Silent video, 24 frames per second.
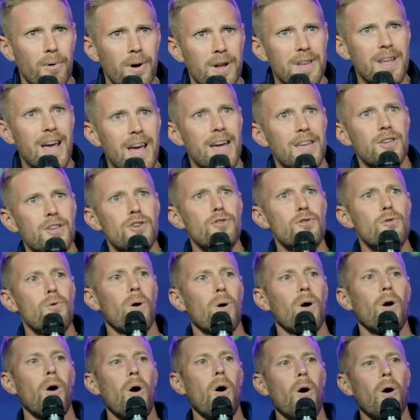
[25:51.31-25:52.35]
and yet you
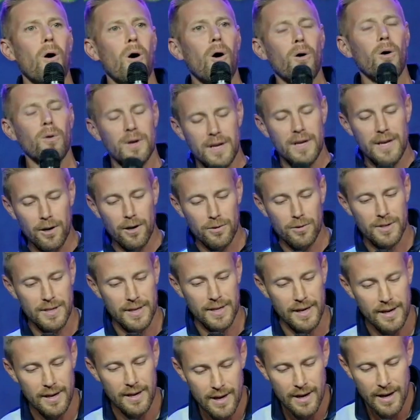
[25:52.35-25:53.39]
are all
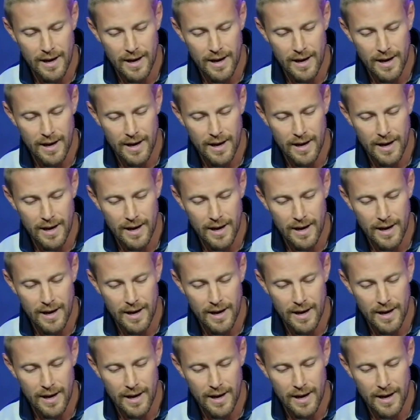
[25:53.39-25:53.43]
guilty